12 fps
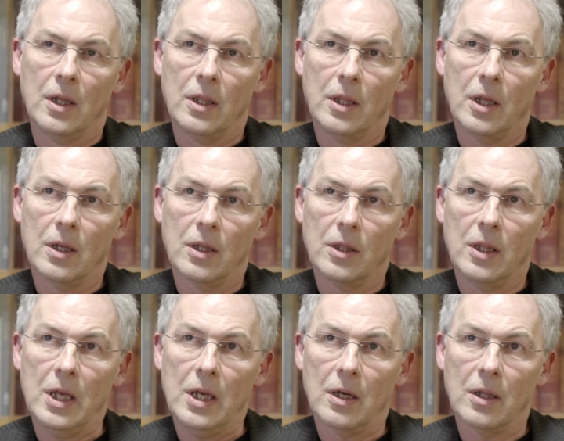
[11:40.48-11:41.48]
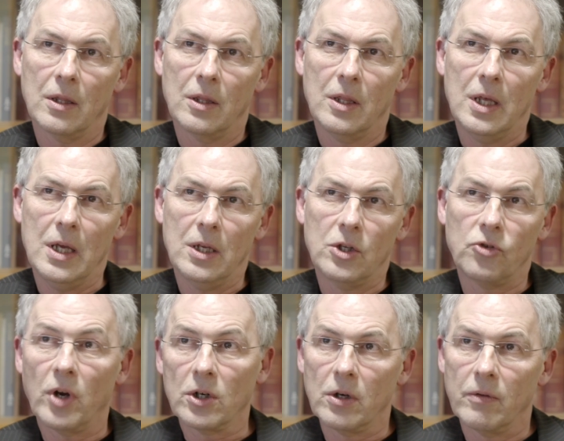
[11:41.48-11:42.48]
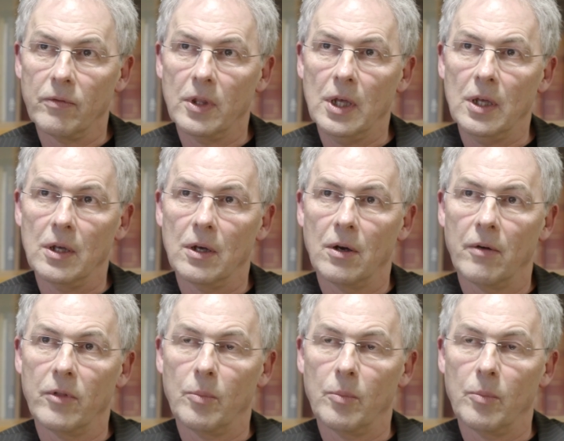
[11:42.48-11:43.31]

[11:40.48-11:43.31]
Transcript: the structure of the